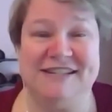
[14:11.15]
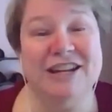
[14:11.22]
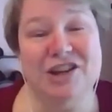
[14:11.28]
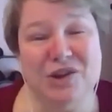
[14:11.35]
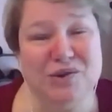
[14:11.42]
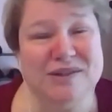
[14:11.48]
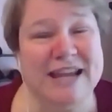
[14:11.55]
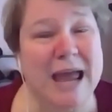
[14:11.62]
Can
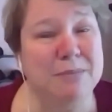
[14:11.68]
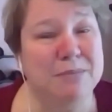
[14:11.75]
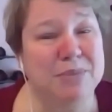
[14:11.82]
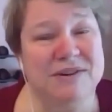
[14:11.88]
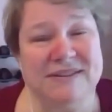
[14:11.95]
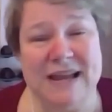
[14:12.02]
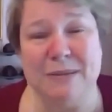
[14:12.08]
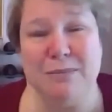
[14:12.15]
you do
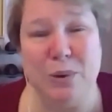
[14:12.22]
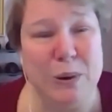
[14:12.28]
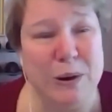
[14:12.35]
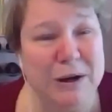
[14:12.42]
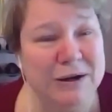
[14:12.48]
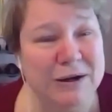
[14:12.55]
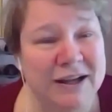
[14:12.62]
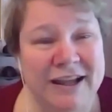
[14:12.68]
10%
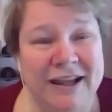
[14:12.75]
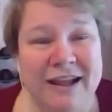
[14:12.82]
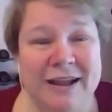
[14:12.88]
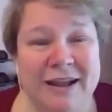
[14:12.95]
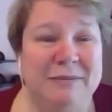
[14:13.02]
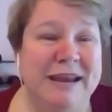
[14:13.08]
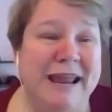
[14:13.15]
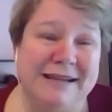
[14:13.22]
more
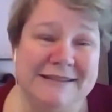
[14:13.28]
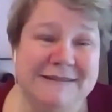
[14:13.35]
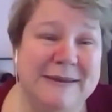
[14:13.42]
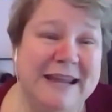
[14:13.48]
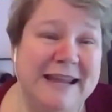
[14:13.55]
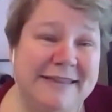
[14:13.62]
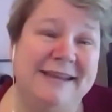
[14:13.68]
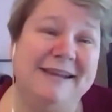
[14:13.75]
next
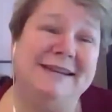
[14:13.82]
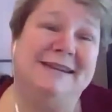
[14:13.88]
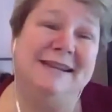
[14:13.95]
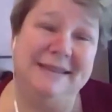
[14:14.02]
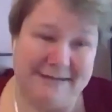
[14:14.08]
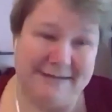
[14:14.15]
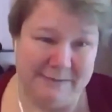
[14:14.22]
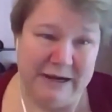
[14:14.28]
week than you
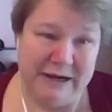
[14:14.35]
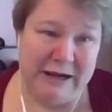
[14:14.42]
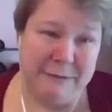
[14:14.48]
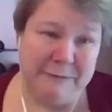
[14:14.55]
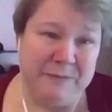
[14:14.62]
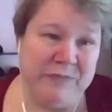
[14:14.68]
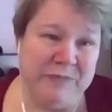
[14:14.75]
did this week?